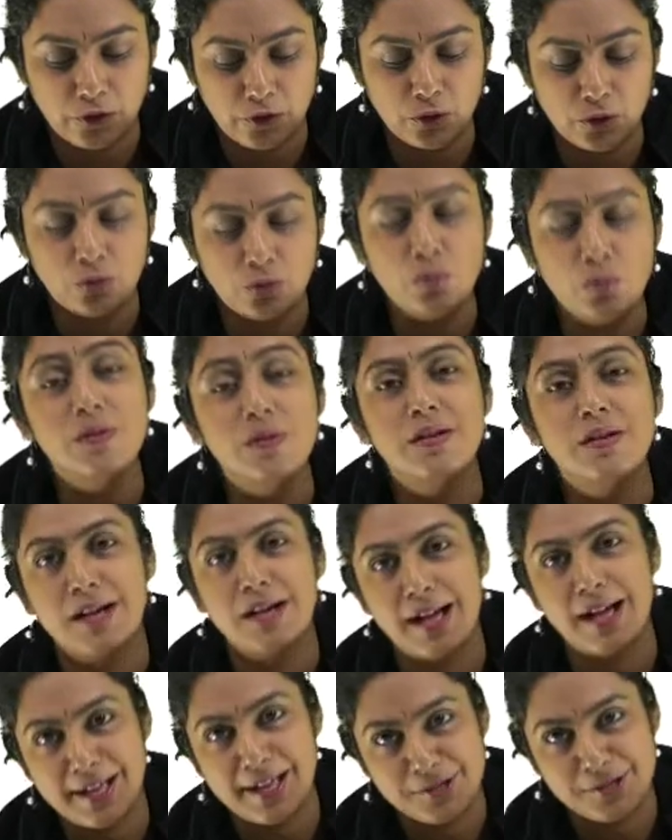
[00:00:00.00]
Flu
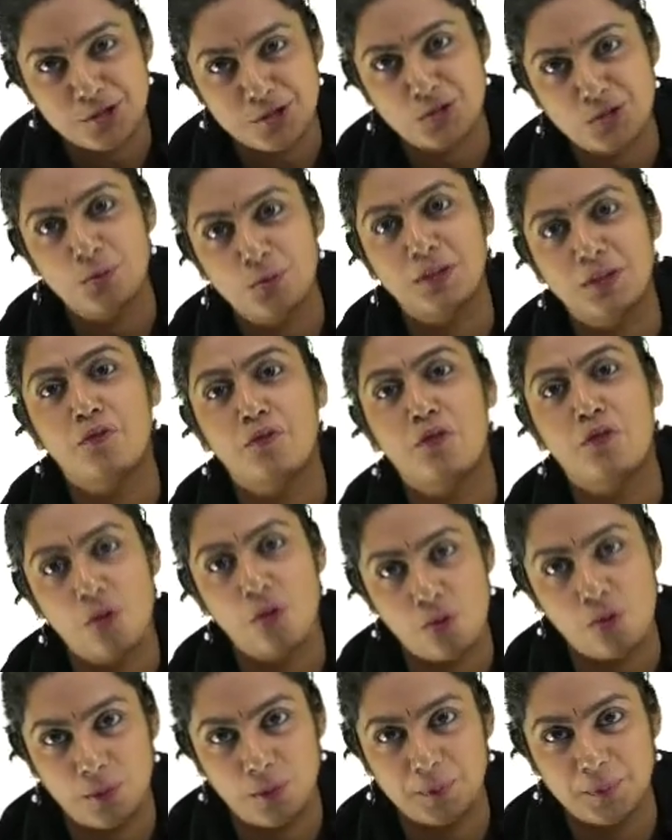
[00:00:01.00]
has to do with
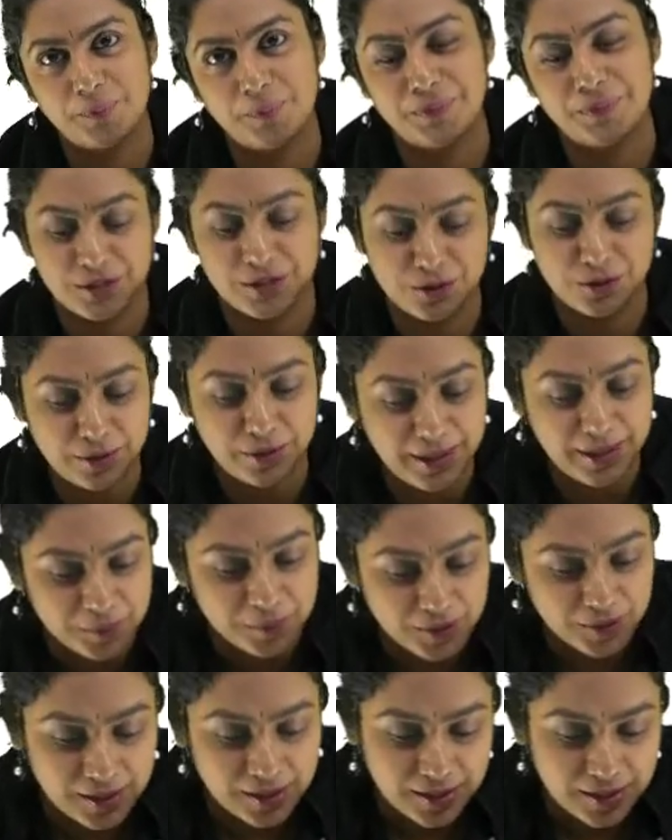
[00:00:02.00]
flow. Okay.